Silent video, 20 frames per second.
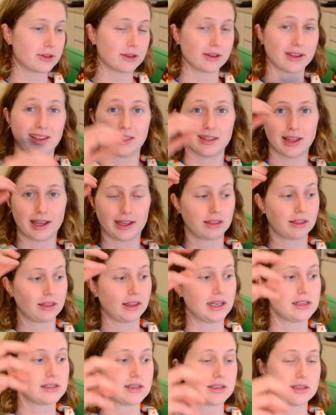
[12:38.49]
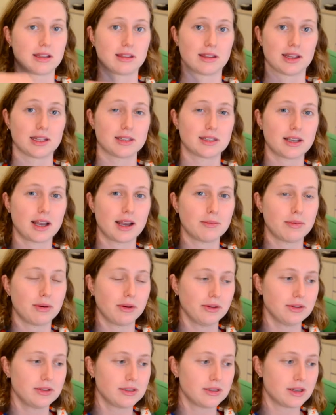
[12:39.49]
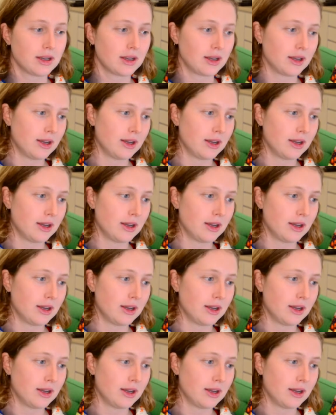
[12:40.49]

so I'm like thesis and then signpost,